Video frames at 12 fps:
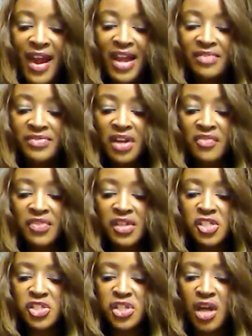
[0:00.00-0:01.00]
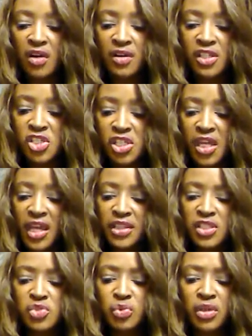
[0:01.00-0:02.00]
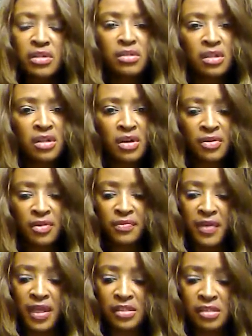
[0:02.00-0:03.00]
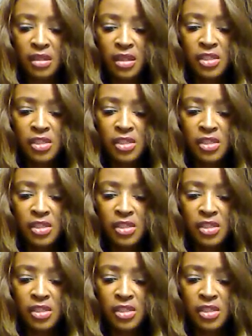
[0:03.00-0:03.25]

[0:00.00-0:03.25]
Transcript: After I finished talking, she had this weird look on her face.